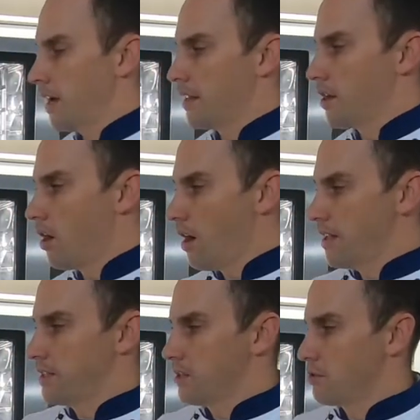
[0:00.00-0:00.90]
and the
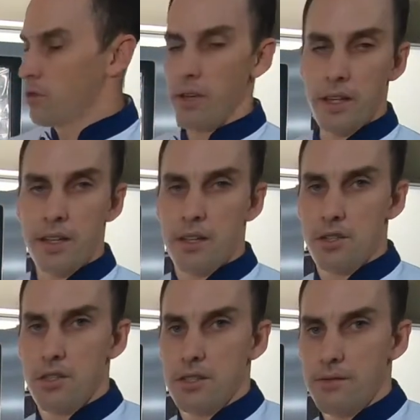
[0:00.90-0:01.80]
ideal cooking
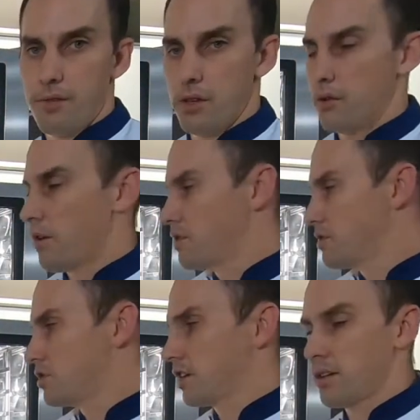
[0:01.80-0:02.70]
conditions for your
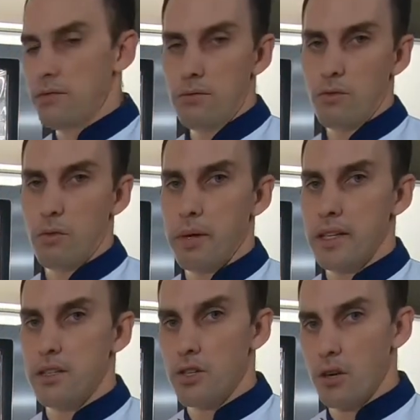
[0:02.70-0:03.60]
roast chicken will be
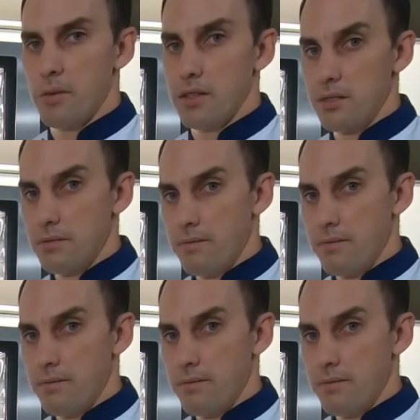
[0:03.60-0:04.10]
determined.